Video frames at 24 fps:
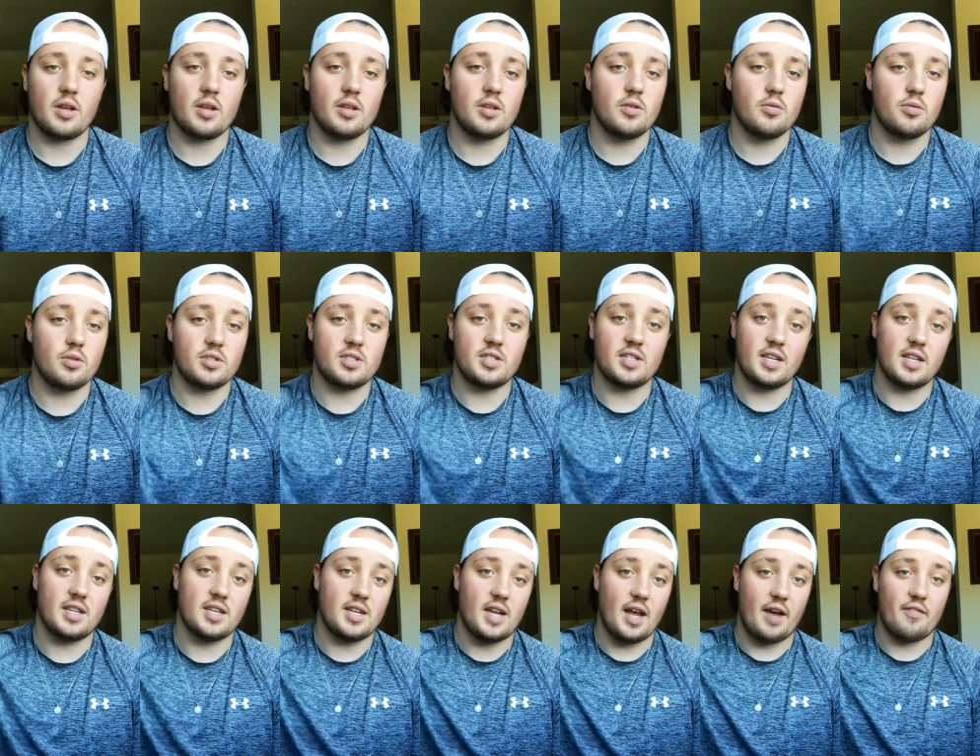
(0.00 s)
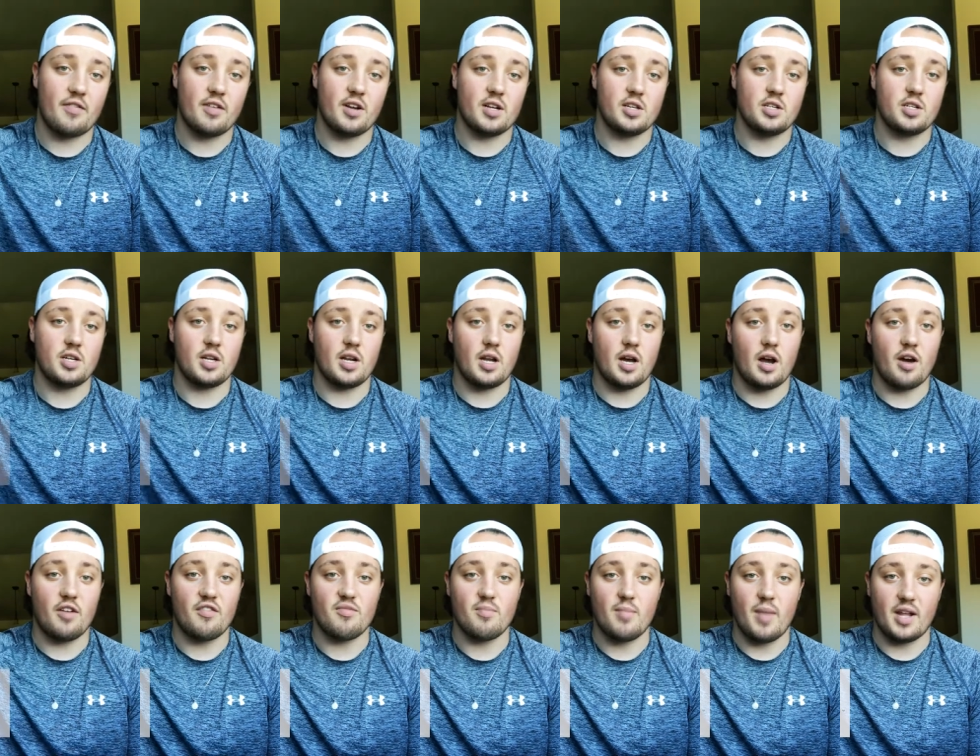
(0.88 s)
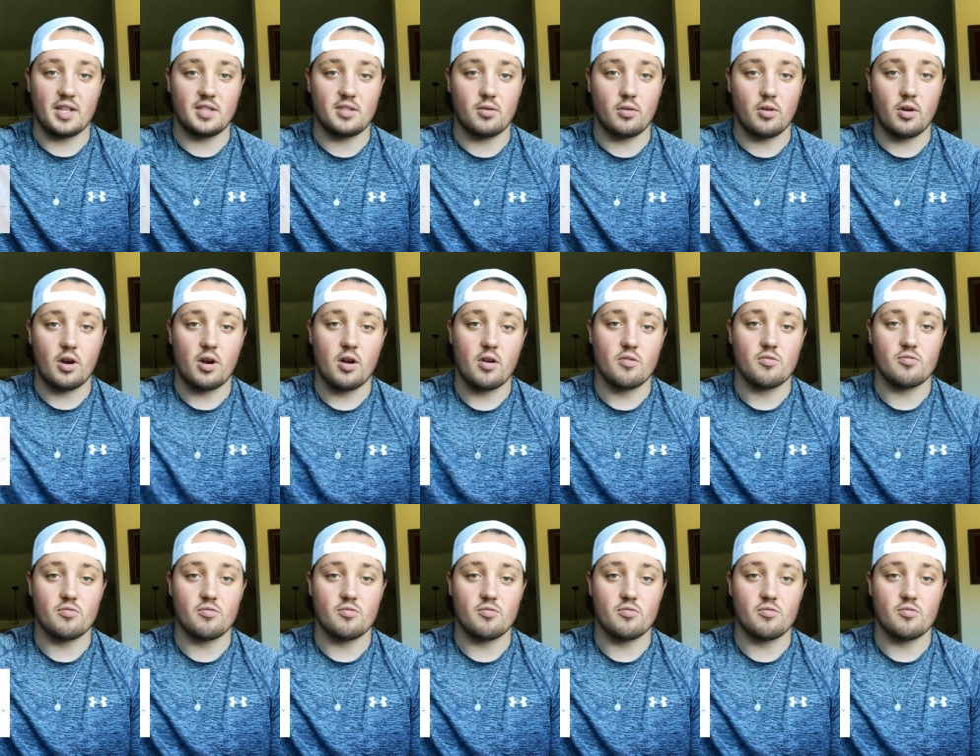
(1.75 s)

You will see the definition of mentor